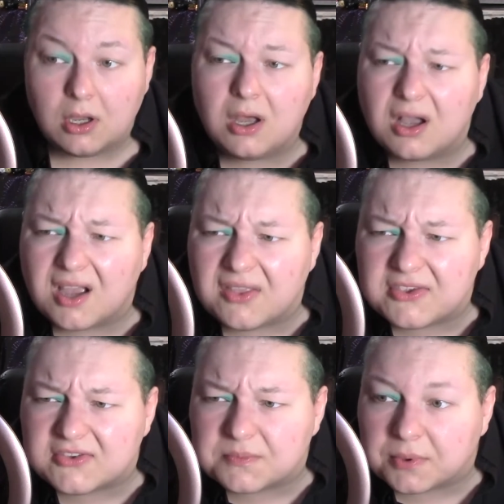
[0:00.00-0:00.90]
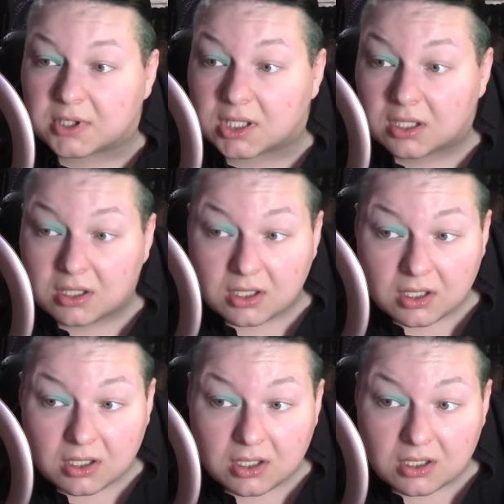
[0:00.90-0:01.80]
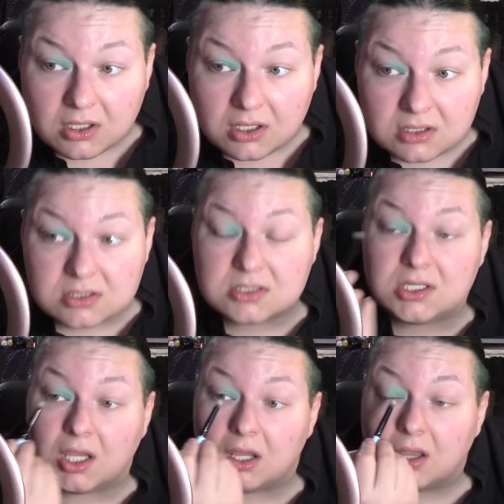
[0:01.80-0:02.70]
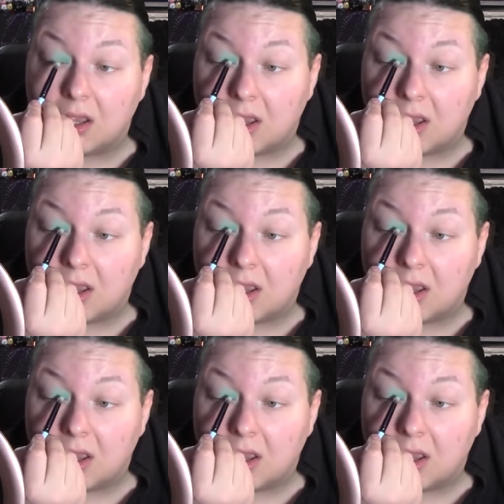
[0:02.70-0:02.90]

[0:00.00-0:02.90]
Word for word: Oh god, this is pretty. Shit.